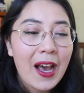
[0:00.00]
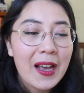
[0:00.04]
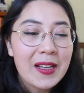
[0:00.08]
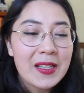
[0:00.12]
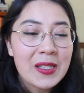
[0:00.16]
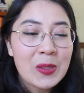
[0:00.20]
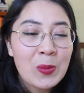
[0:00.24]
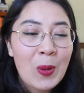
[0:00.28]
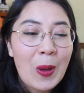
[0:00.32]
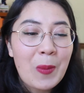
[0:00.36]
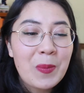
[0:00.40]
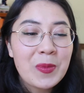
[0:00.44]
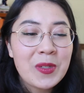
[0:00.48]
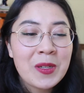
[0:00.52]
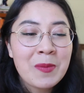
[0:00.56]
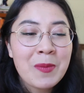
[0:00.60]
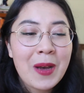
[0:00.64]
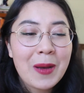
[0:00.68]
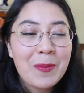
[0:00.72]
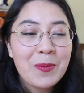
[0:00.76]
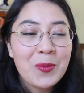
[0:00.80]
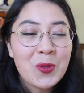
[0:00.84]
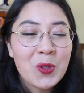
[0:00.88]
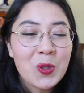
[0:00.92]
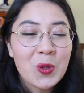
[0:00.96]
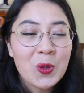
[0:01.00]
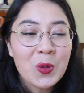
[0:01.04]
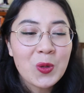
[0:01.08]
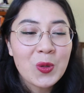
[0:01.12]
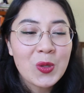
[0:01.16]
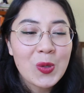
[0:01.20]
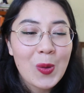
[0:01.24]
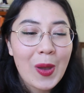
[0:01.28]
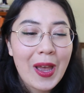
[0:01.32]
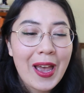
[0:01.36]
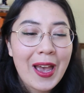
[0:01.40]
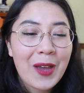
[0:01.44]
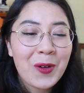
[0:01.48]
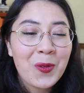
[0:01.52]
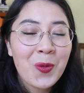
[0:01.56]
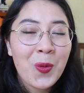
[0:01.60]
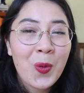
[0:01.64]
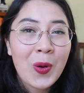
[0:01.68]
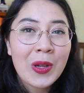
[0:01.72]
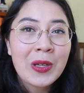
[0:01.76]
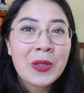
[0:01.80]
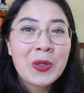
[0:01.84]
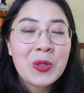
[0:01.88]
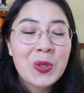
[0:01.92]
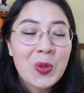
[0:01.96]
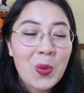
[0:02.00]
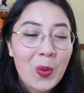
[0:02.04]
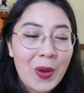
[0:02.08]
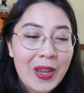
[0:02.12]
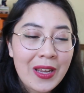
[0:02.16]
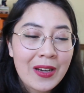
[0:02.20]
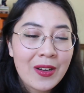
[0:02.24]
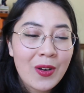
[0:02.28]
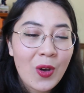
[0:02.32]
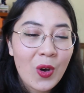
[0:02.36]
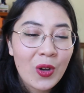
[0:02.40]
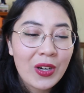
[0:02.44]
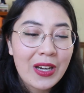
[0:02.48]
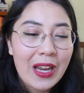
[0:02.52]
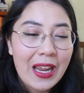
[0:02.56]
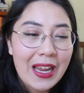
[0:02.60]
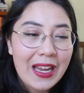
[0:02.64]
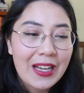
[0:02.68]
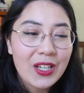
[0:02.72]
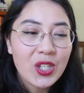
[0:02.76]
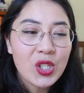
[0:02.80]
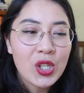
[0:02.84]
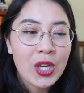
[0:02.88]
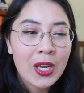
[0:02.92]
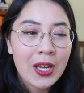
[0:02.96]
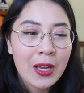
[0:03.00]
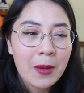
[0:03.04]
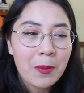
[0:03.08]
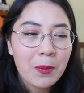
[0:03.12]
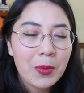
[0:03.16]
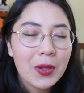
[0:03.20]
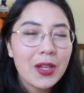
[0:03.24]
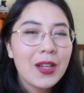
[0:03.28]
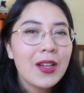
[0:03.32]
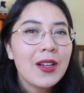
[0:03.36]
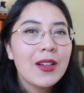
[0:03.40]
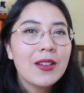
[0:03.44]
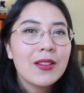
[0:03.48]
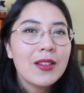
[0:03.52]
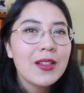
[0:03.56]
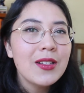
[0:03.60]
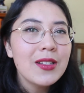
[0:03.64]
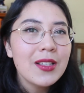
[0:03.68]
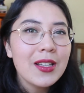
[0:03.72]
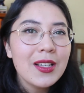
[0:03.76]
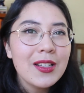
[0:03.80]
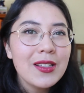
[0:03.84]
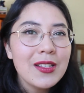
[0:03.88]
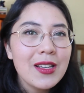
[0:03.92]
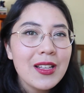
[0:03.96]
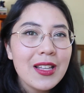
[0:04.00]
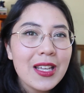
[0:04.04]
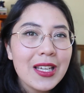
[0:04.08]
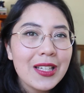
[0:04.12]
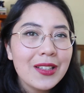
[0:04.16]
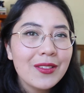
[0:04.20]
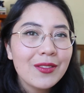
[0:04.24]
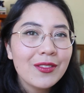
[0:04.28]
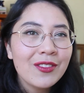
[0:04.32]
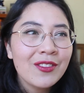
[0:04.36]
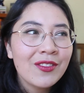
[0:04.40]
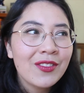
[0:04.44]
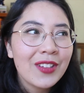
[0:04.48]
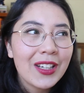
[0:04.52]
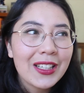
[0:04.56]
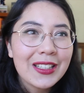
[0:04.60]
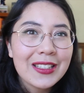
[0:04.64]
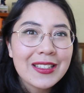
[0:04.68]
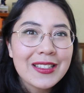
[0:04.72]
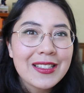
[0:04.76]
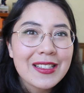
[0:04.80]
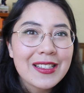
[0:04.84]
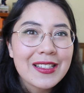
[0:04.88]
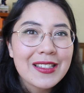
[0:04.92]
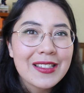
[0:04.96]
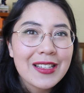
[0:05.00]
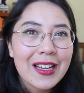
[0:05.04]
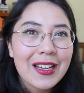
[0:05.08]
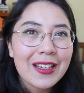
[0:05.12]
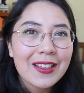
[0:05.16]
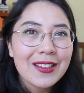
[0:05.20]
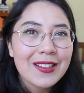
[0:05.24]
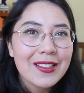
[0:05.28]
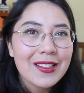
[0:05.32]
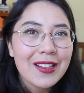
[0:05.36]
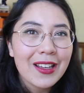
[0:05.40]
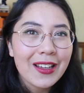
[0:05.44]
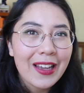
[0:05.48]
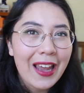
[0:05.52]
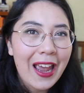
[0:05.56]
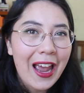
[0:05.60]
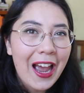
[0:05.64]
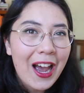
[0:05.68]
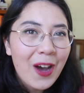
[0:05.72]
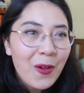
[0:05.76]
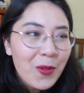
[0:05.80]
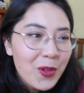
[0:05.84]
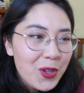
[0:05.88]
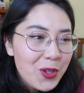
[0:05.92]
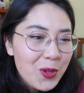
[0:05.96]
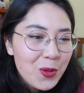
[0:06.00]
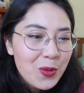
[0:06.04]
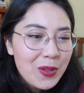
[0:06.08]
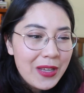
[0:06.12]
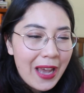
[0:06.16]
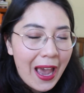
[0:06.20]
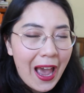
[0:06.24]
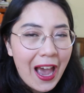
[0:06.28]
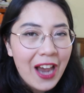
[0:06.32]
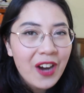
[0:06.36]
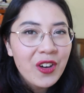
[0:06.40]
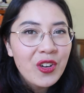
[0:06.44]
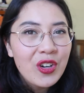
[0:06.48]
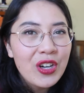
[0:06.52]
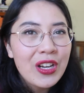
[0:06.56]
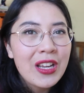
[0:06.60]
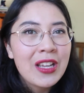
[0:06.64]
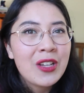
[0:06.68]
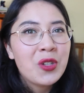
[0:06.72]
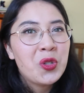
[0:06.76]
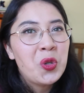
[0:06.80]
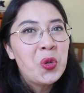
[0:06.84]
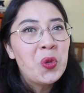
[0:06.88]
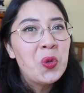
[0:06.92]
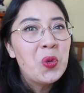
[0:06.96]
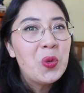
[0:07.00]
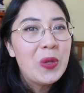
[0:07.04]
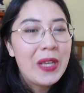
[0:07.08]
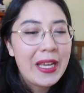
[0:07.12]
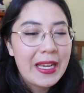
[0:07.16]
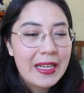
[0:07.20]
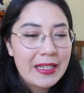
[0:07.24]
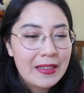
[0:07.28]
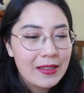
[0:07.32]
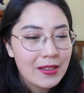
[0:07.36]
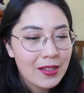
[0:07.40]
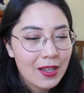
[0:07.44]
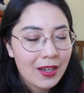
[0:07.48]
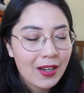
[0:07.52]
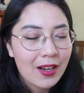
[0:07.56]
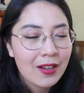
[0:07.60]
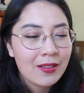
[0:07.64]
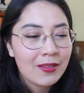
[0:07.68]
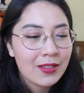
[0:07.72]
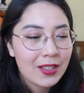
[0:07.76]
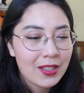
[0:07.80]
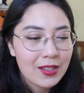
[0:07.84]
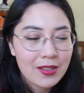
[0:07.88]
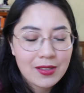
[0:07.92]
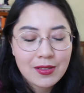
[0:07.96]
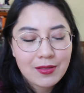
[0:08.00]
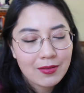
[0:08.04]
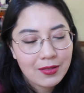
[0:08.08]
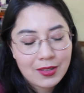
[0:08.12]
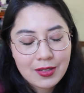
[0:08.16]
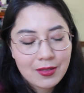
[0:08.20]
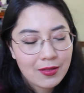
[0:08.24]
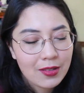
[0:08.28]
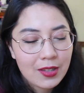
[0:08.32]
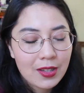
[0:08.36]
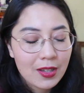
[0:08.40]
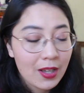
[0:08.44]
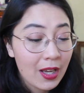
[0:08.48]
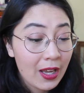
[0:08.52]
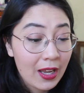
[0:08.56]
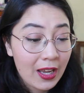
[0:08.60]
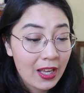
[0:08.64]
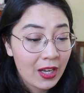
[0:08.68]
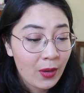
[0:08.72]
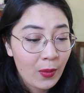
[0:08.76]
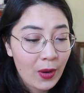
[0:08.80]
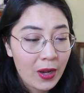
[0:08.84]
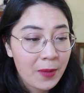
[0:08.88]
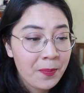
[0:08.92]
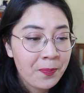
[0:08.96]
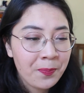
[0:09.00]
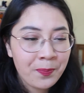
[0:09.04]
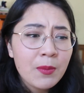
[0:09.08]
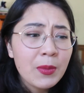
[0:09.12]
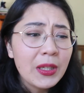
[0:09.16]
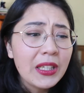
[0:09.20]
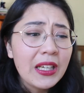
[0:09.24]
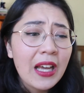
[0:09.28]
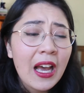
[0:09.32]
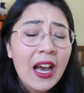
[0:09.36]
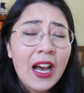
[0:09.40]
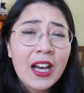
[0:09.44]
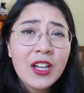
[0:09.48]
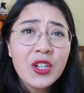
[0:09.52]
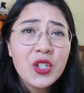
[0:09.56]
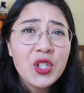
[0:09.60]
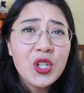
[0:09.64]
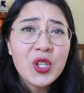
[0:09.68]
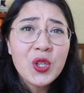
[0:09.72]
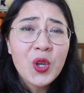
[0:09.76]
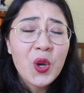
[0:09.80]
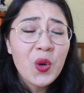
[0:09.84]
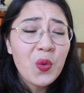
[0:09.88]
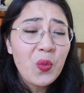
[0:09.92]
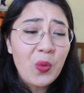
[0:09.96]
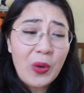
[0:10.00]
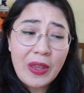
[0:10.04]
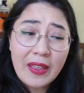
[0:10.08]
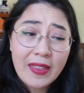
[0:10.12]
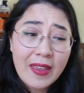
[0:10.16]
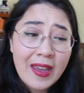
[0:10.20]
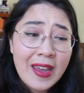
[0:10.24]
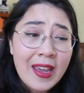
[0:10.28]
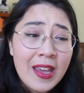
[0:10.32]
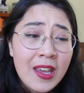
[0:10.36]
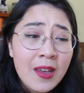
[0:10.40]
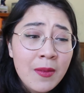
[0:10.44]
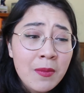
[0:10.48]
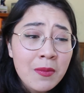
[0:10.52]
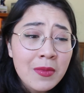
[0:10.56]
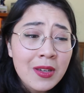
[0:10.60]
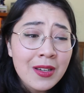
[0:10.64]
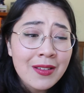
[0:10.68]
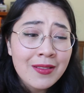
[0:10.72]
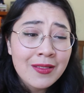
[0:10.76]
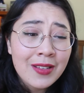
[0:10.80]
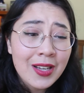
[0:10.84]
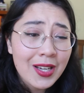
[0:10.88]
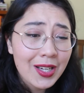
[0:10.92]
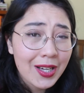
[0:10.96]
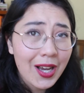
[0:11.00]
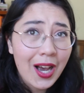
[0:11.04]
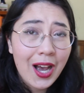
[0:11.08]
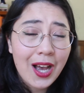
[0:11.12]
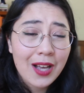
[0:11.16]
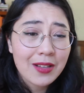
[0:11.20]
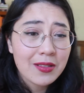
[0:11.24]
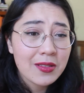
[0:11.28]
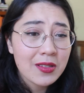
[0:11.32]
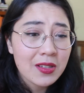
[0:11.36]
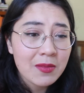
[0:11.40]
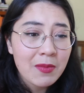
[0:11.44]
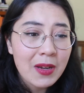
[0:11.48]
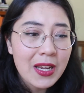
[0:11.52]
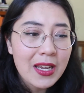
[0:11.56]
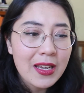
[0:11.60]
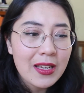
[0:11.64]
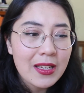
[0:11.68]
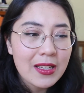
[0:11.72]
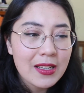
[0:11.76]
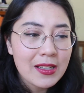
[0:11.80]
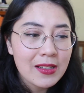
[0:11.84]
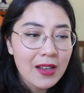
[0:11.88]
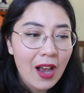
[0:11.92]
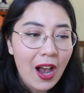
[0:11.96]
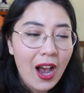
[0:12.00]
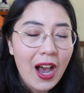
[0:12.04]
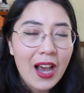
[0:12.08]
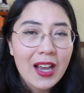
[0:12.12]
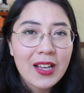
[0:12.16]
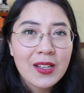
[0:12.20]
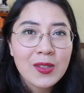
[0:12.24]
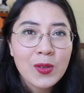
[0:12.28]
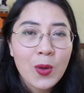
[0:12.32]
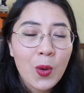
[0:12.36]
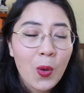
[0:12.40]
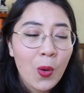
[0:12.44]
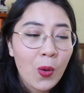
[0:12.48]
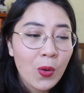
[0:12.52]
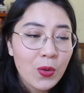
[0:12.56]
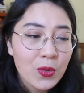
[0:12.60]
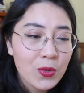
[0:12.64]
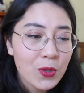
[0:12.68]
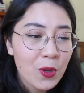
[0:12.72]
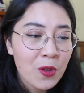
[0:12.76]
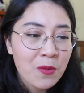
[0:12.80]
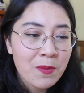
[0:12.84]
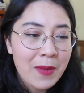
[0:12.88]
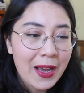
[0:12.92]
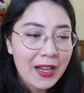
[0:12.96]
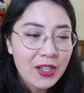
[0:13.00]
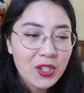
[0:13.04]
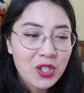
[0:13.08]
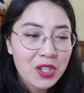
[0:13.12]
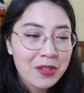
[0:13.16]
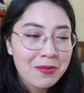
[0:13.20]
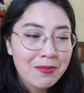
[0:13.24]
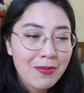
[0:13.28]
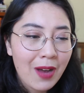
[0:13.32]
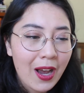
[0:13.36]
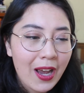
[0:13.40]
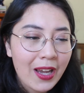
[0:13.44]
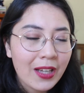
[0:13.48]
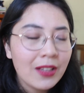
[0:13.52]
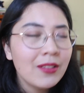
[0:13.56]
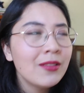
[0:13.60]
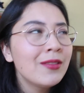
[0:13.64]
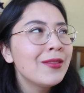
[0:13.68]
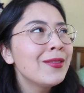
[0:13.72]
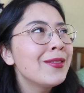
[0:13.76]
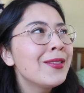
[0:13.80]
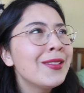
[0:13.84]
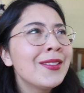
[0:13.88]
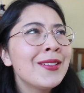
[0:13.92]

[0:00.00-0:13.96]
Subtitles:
I swept him up too, so I had one twin on each hip. These kids are like fucking 6. Like, how are you carrying 2 kids? Like, unless... Anyway. But can't she go with him? Nick asked me, his eyes also matching mine.